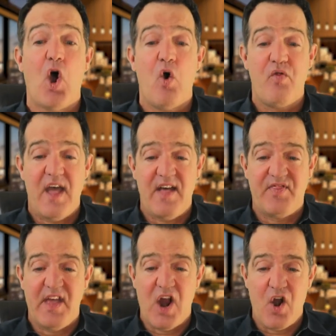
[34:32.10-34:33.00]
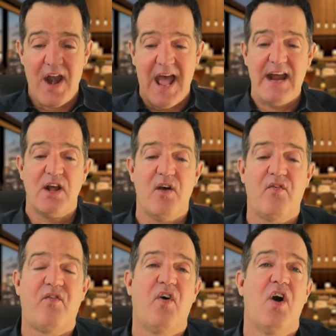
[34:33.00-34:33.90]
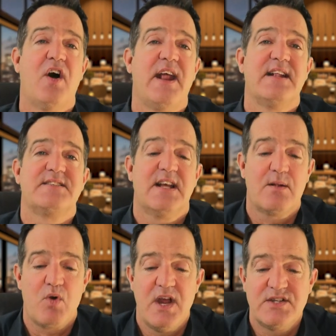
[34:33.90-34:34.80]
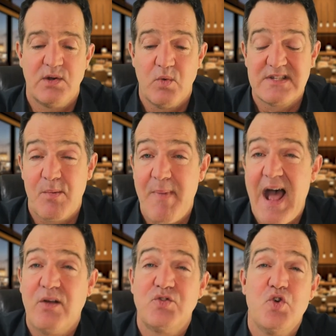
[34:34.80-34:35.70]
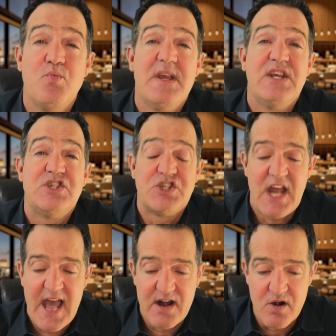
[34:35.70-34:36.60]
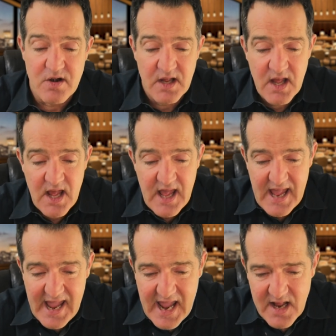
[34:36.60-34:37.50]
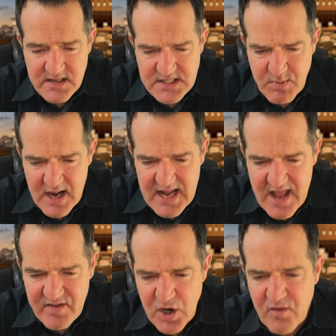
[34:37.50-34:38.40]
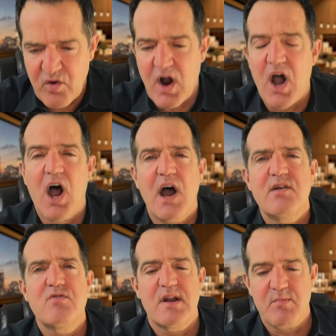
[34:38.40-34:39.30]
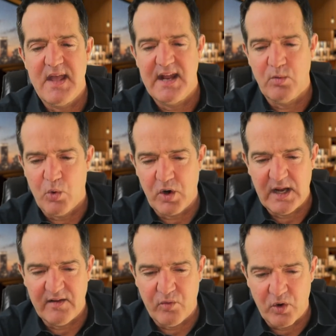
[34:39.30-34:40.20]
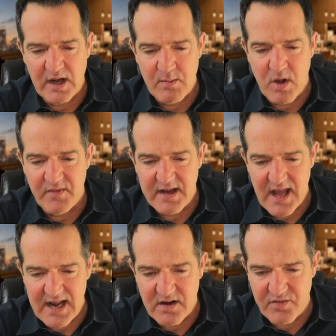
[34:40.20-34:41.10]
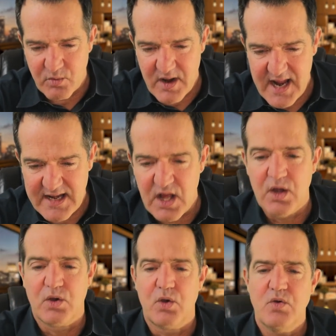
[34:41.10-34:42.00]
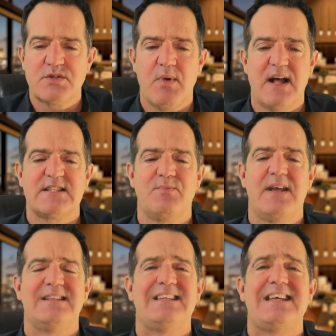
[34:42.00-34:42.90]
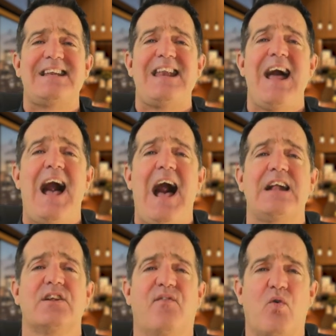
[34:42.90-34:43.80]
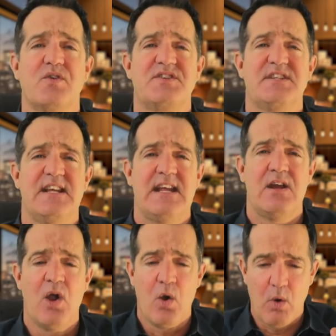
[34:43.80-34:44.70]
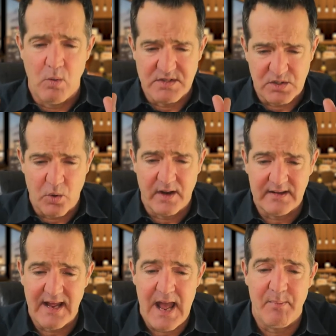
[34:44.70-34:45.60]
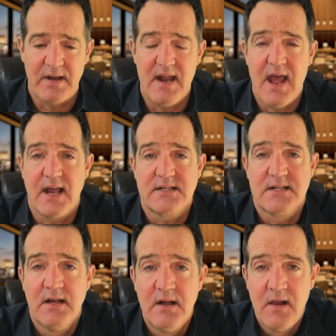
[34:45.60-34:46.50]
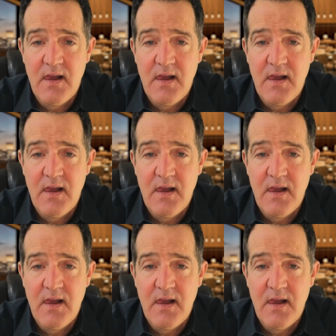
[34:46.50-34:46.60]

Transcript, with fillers: know that their night of fun and celebration was about to be shattered. And despite having over a hundred men working for him on the night of the raid, Guzman's men did not foresee what was going to happen next.